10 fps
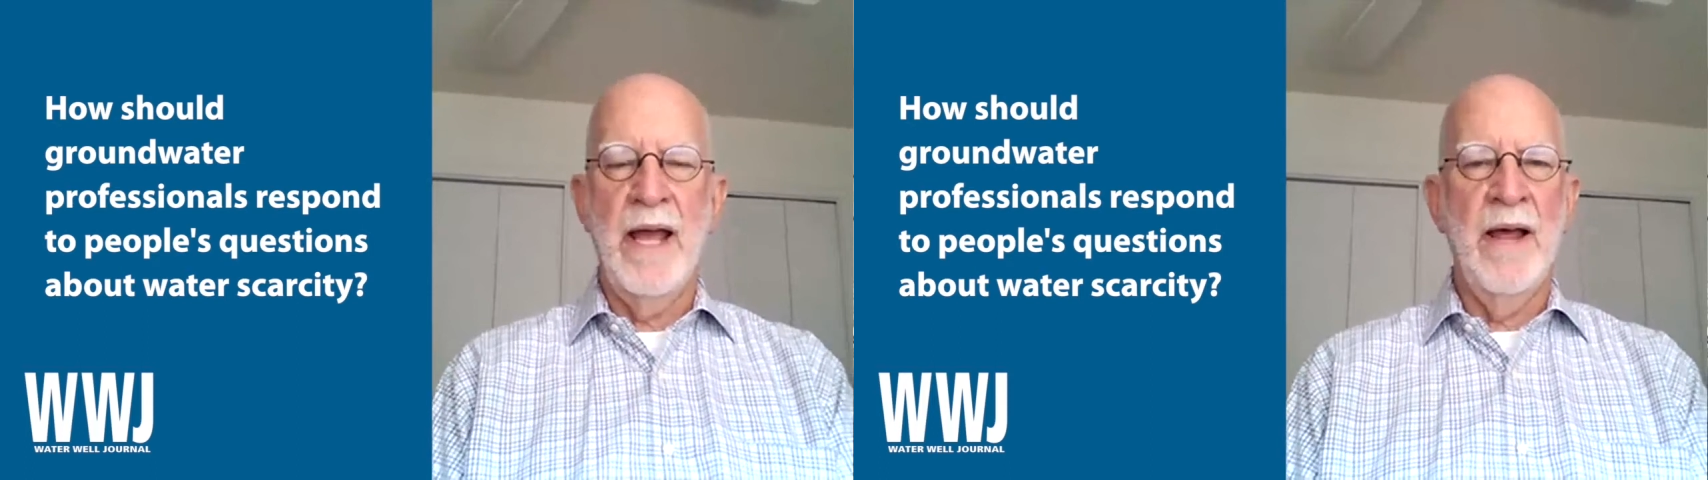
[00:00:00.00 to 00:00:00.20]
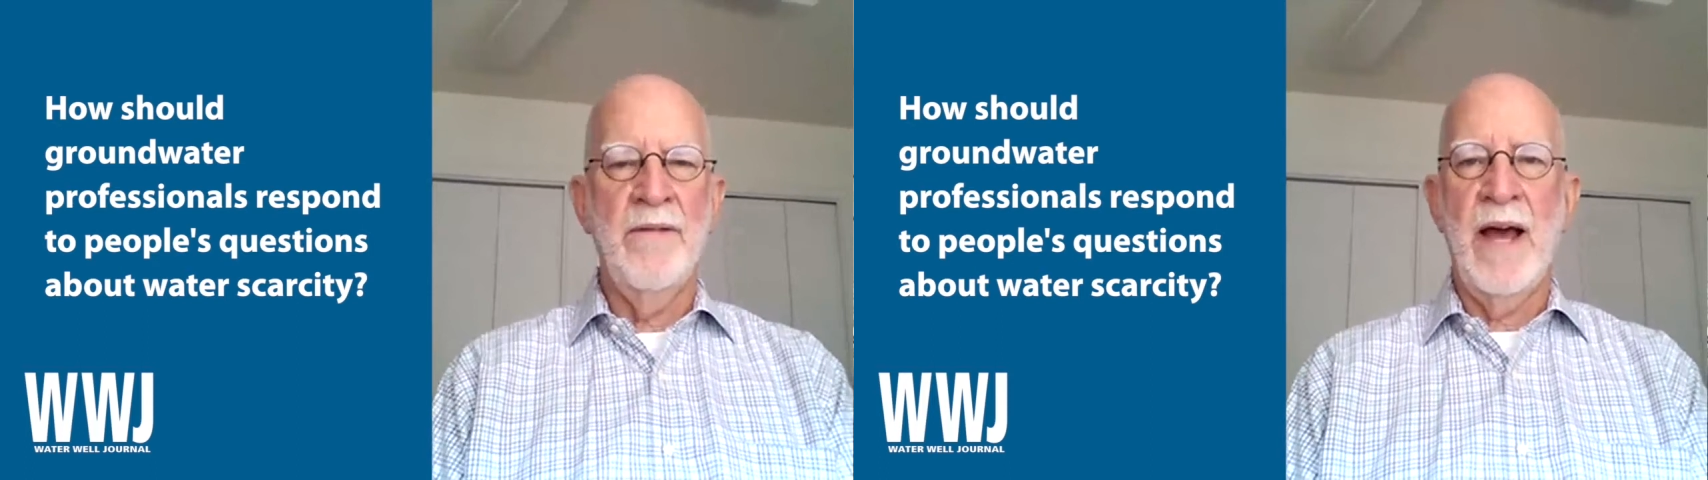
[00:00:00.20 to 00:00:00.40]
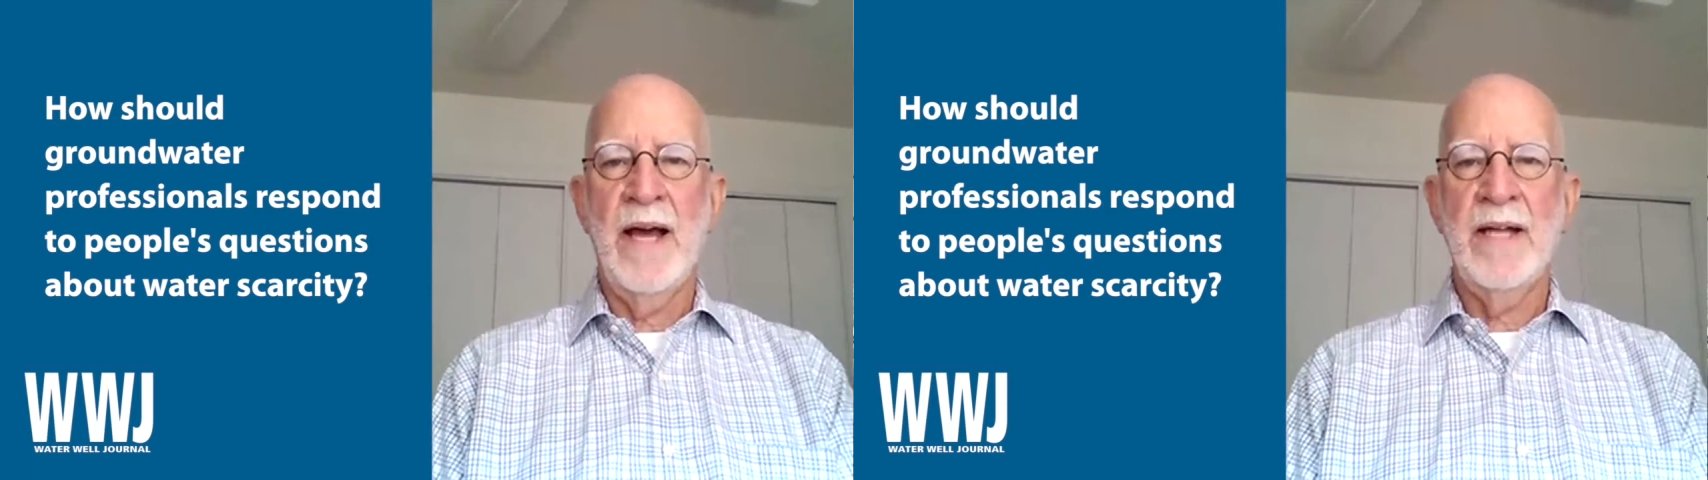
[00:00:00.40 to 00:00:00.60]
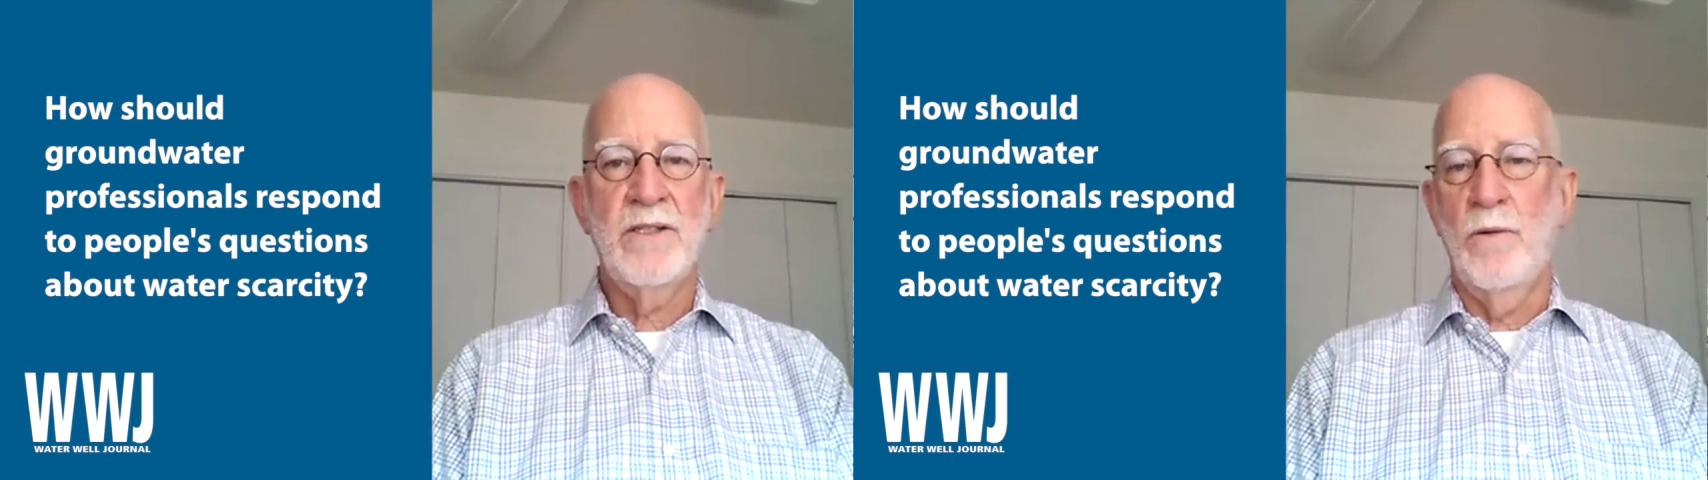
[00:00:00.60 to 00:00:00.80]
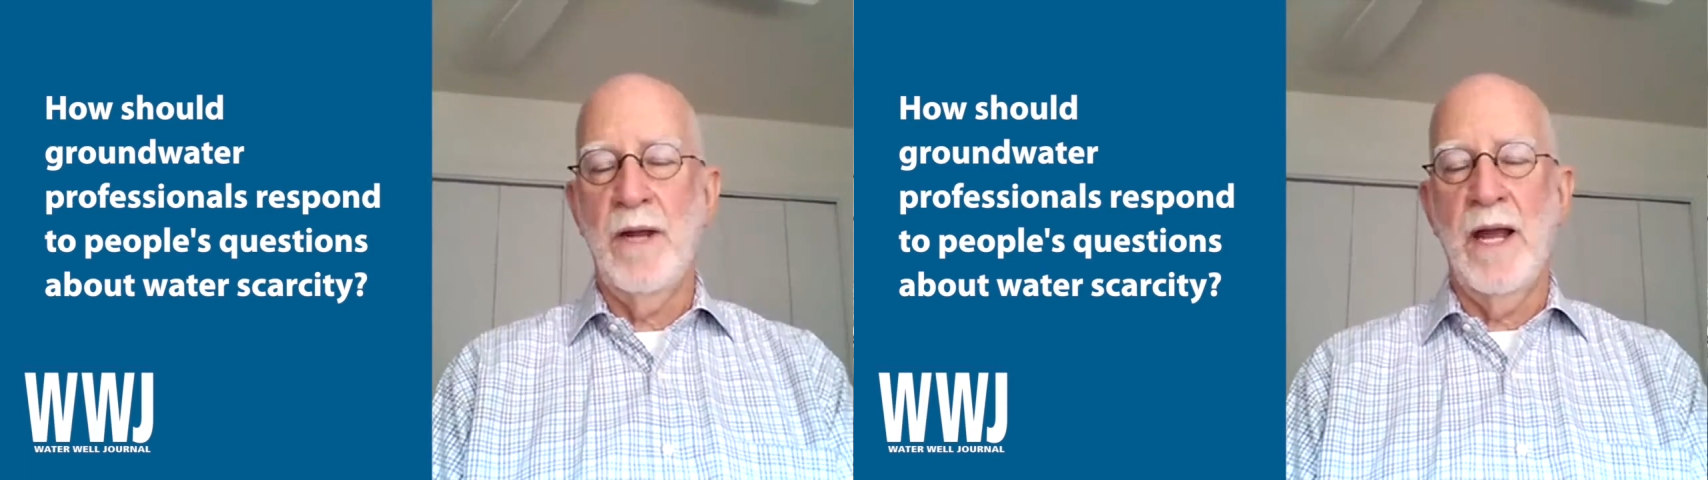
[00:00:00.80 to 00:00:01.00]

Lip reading: that's the